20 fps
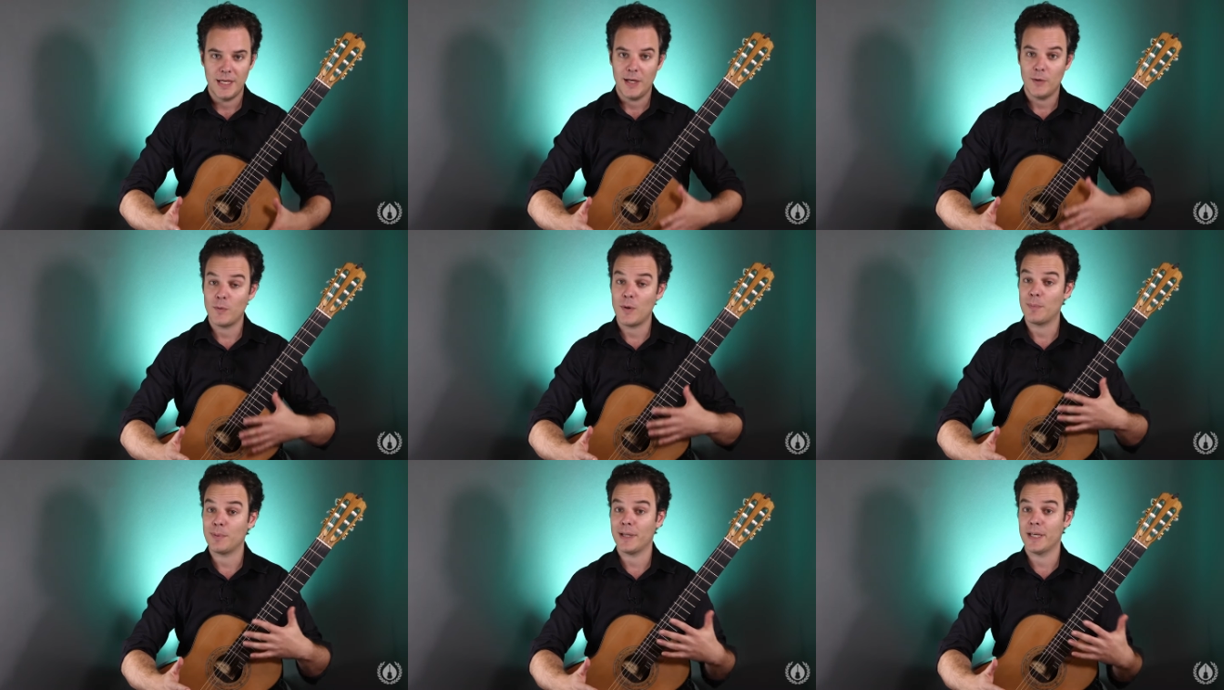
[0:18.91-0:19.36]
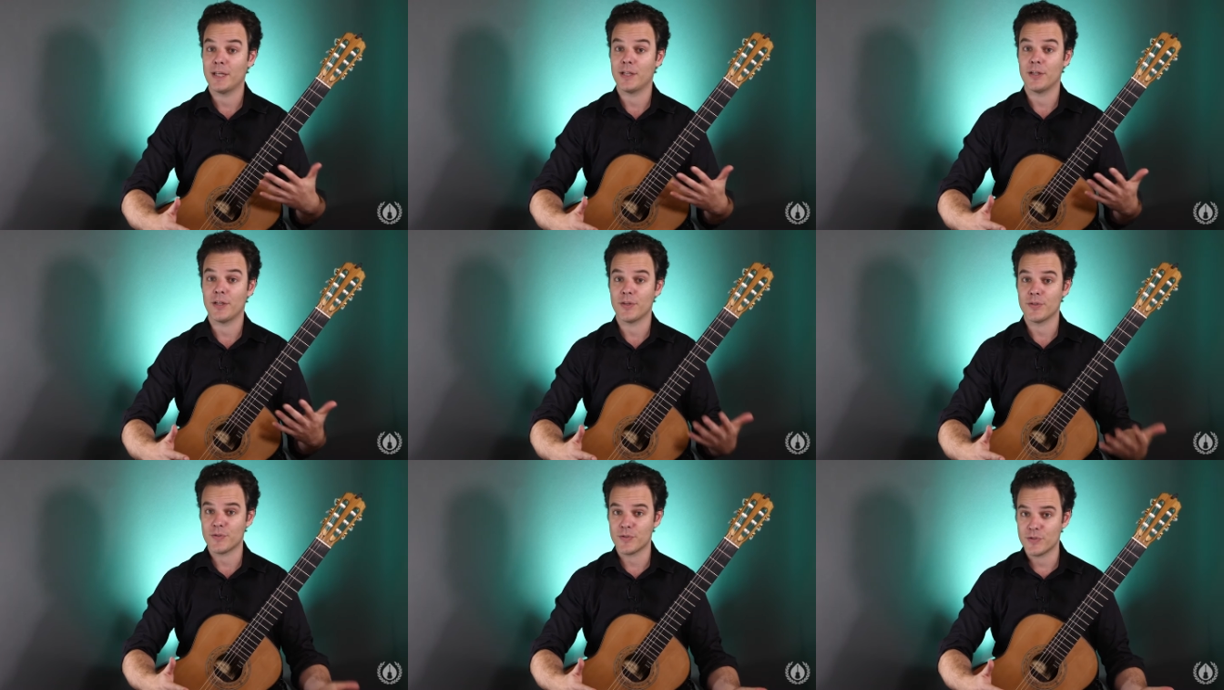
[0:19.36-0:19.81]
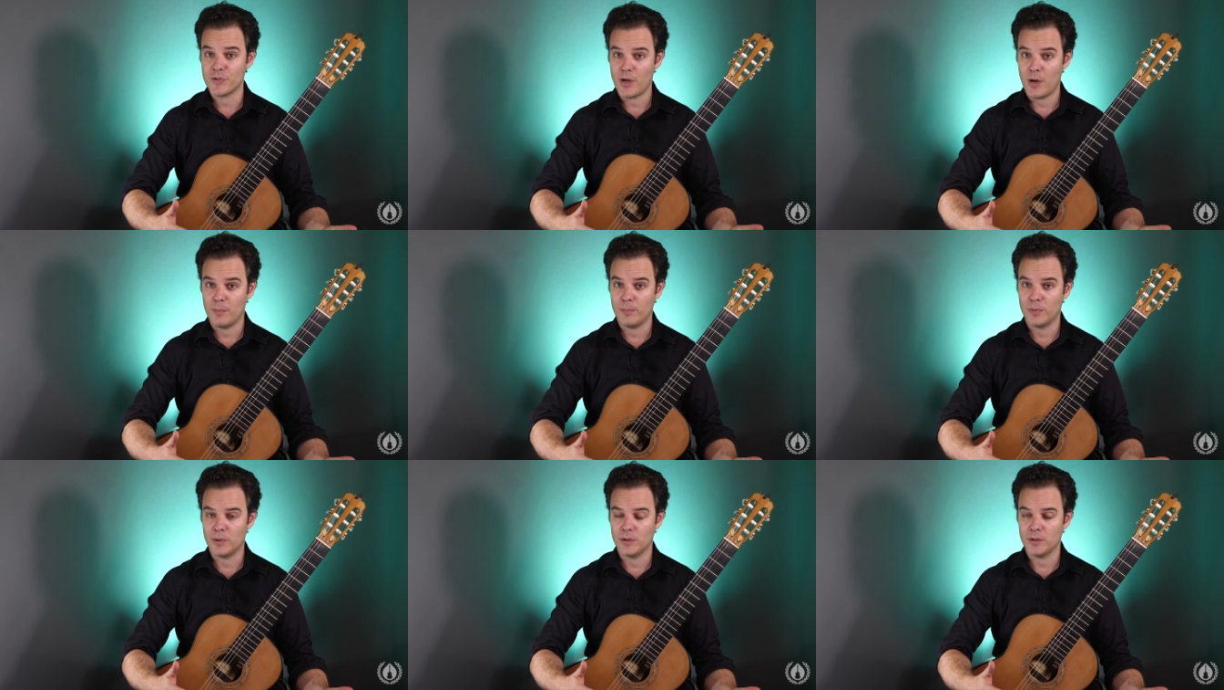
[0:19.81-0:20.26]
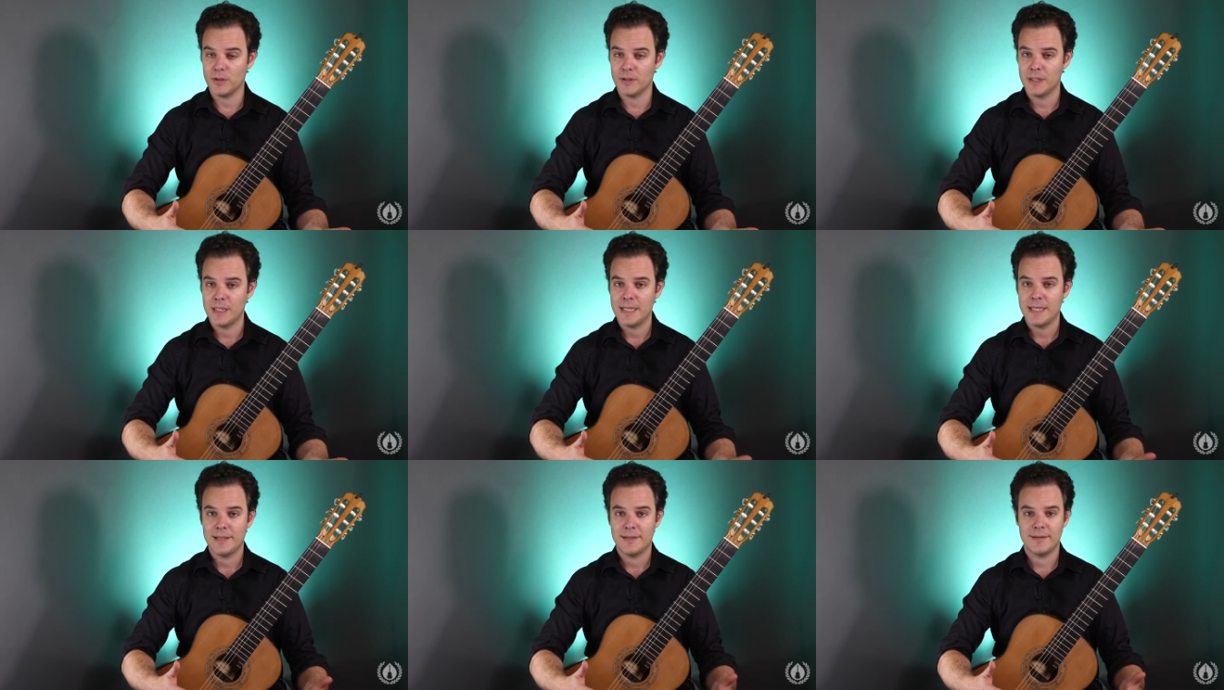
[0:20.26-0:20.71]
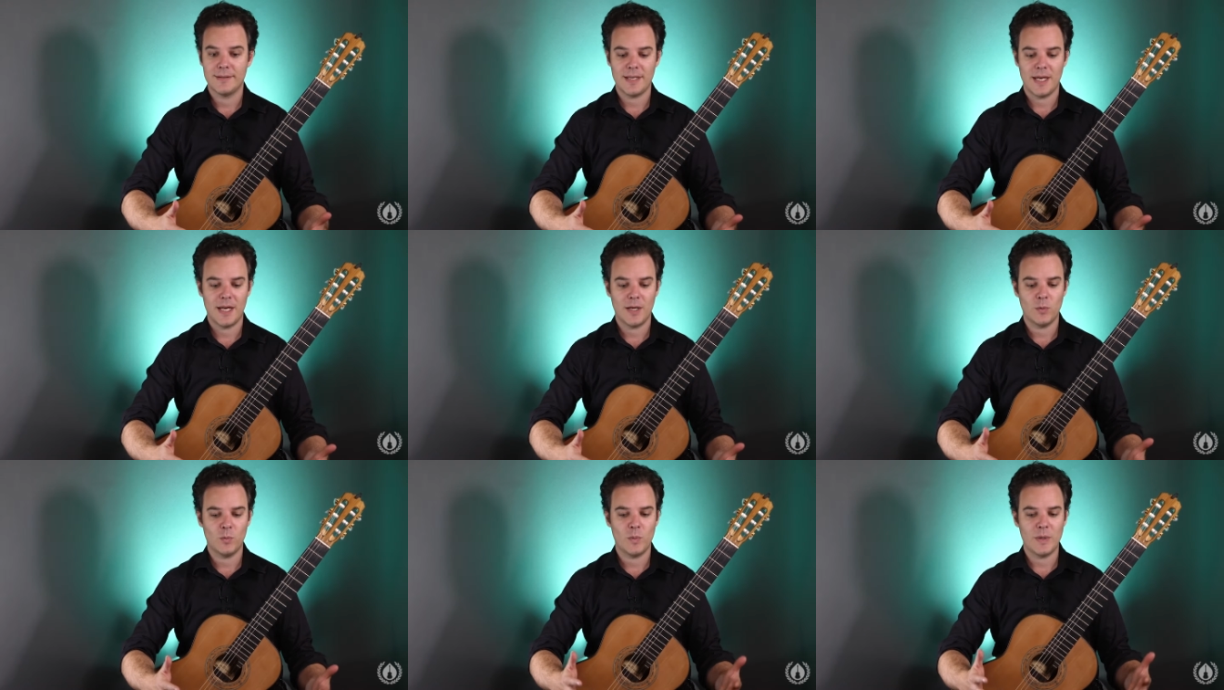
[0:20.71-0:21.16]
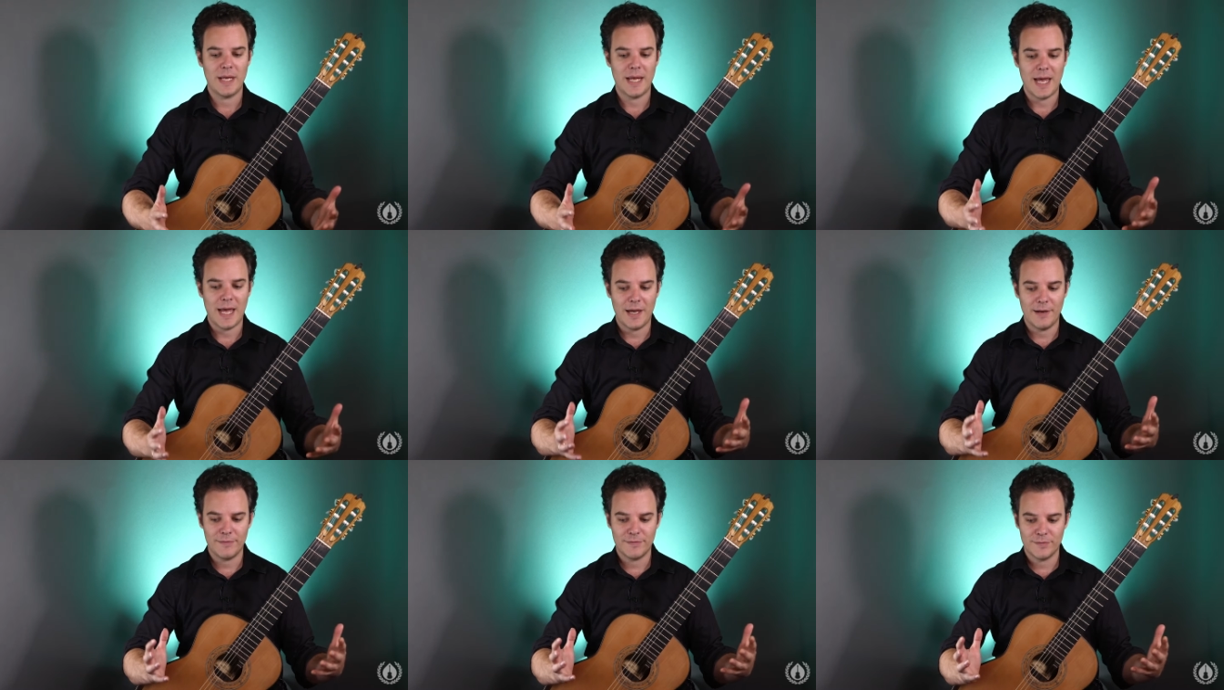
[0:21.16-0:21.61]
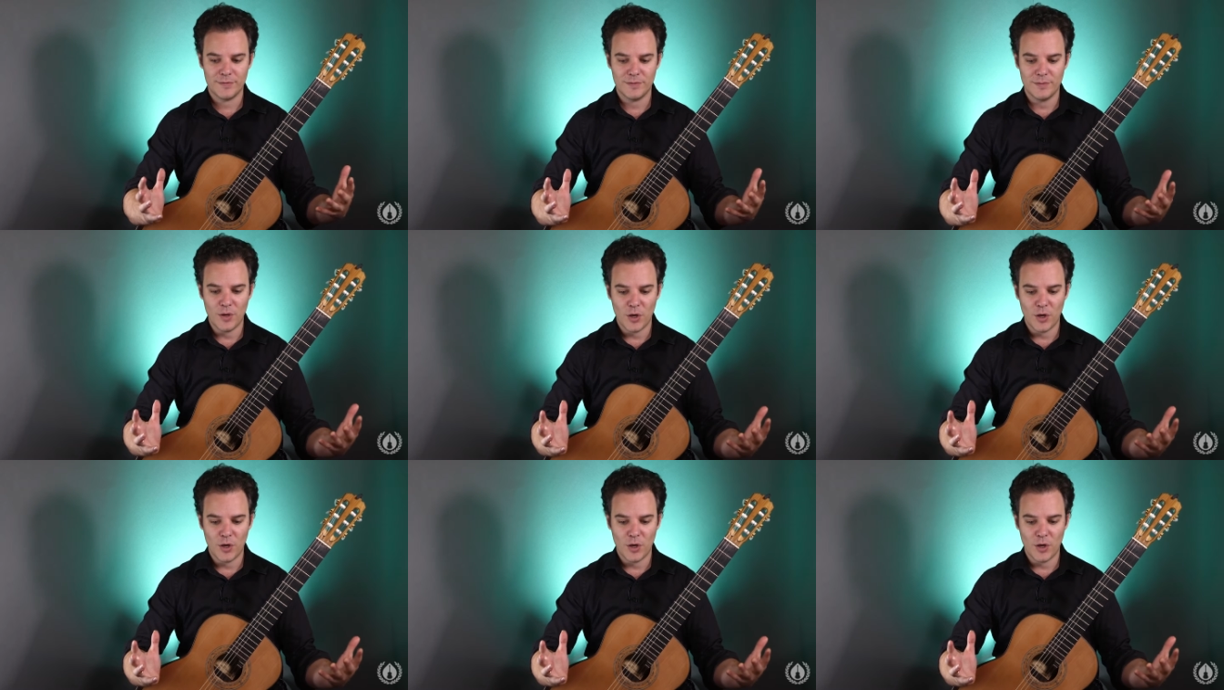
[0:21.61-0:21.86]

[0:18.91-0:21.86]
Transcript: If we play in an ensemble, then we have